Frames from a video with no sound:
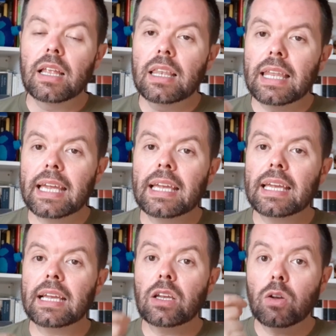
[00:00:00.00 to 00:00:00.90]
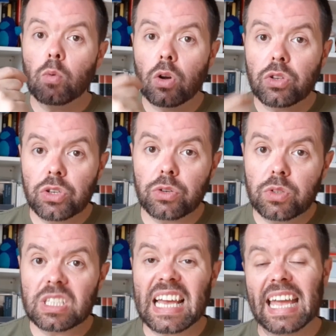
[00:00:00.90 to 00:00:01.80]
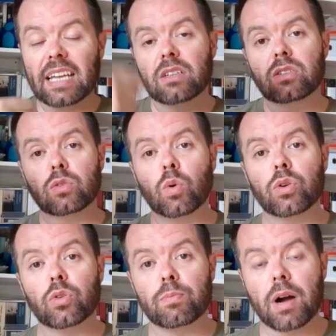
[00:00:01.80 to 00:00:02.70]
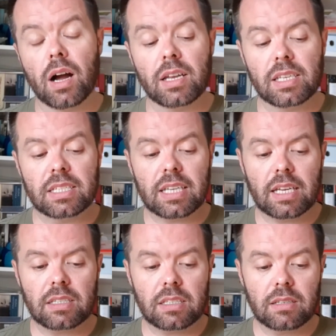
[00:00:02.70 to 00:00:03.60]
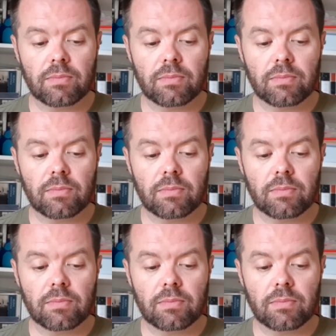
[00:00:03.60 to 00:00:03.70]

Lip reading: linking what you say to what your partner says,